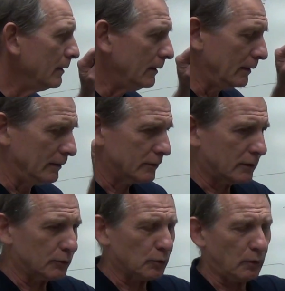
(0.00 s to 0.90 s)
is
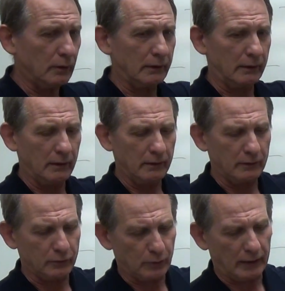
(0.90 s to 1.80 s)
controlling
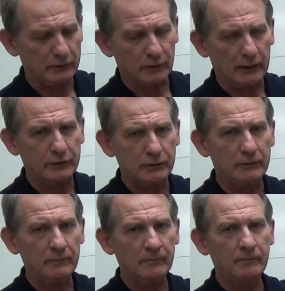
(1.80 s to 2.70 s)
the
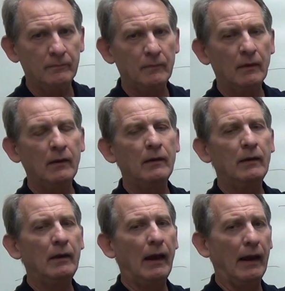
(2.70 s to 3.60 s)
translation
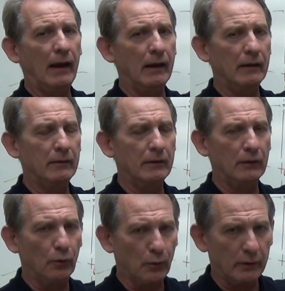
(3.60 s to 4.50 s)
and
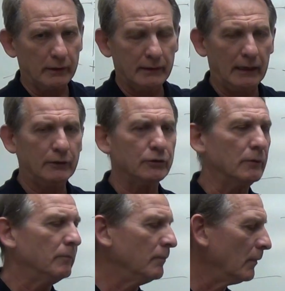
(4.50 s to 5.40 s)
the
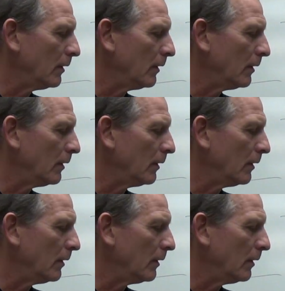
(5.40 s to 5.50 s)
orientation.